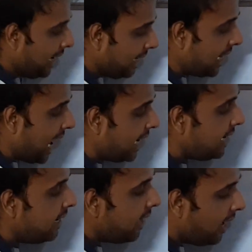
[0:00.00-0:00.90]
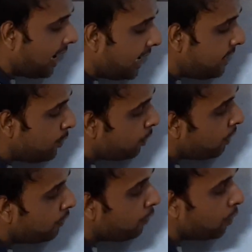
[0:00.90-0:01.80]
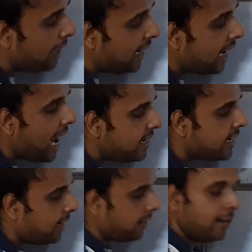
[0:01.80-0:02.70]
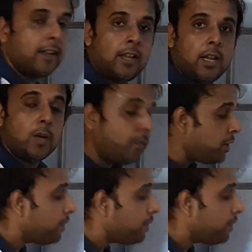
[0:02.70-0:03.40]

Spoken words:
Dihydrofolic acid, which